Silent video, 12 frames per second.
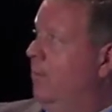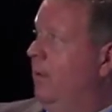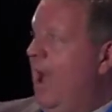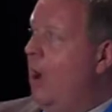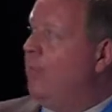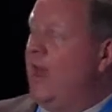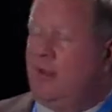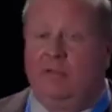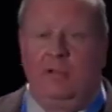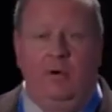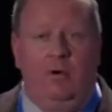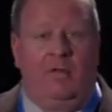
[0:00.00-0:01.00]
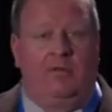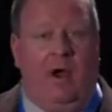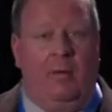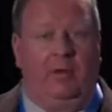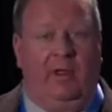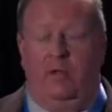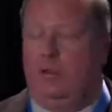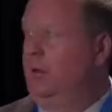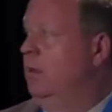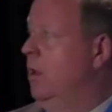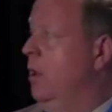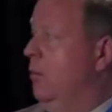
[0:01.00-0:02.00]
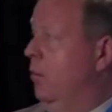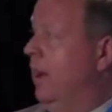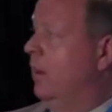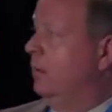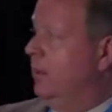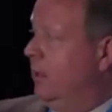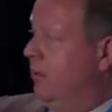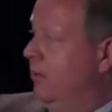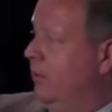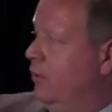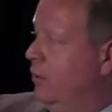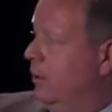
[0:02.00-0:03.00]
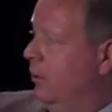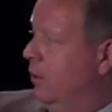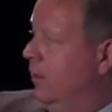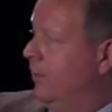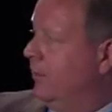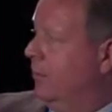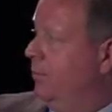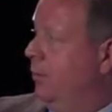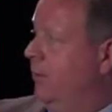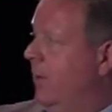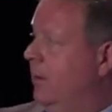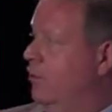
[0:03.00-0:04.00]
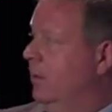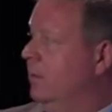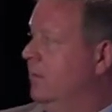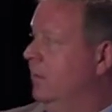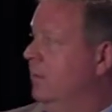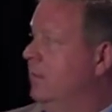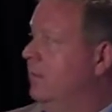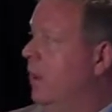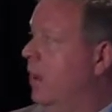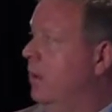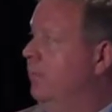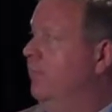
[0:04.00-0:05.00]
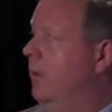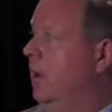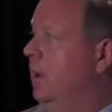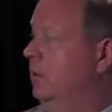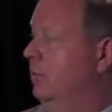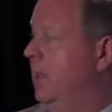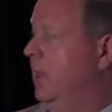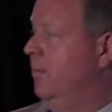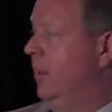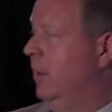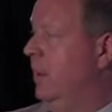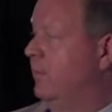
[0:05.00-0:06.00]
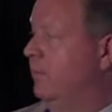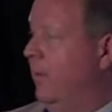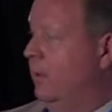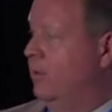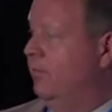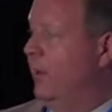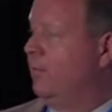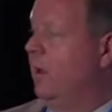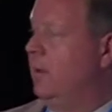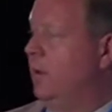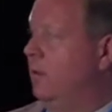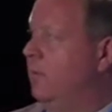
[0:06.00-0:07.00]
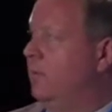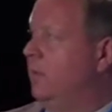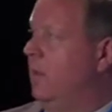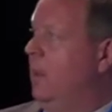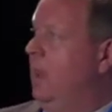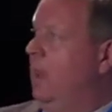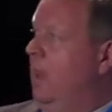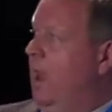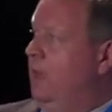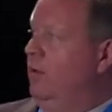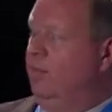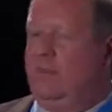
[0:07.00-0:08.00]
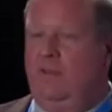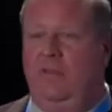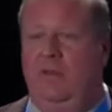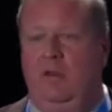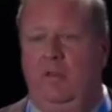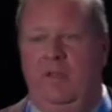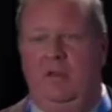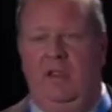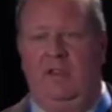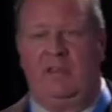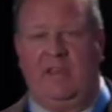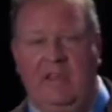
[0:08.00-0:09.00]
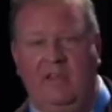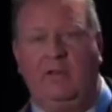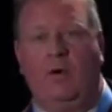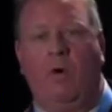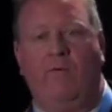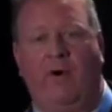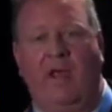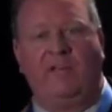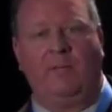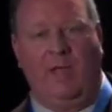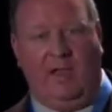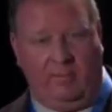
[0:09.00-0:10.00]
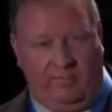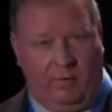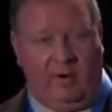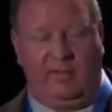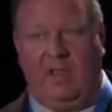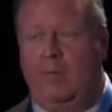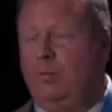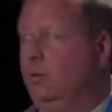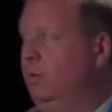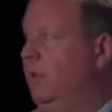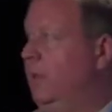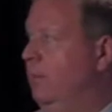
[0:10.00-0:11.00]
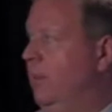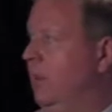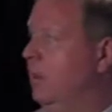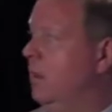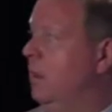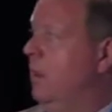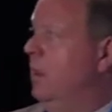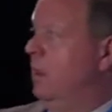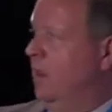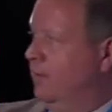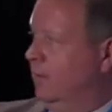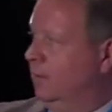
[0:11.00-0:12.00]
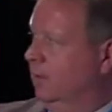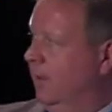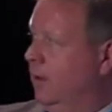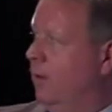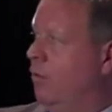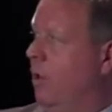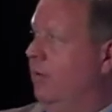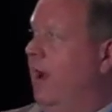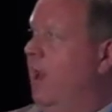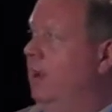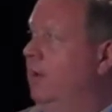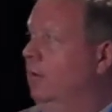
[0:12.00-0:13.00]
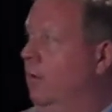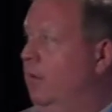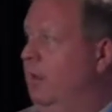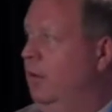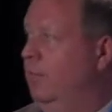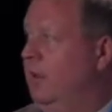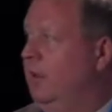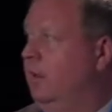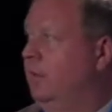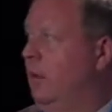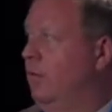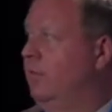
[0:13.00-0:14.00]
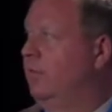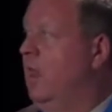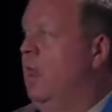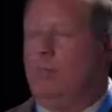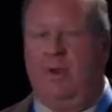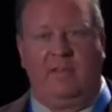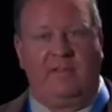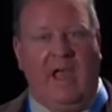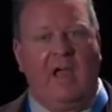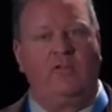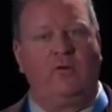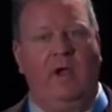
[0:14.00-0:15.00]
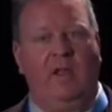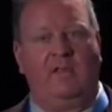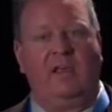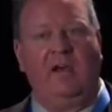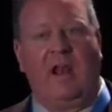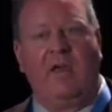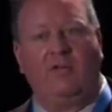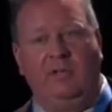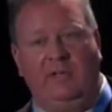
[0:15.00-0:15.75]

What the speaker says: How bad is linear extrapolation? Well, you can look at the percentage incidence of leukemia as a function of X-ray dose, and you can see that it's easy to overestimate, for example, leukemia. It's a linear quadratic at low to intermediate dose, but it saturates and it actually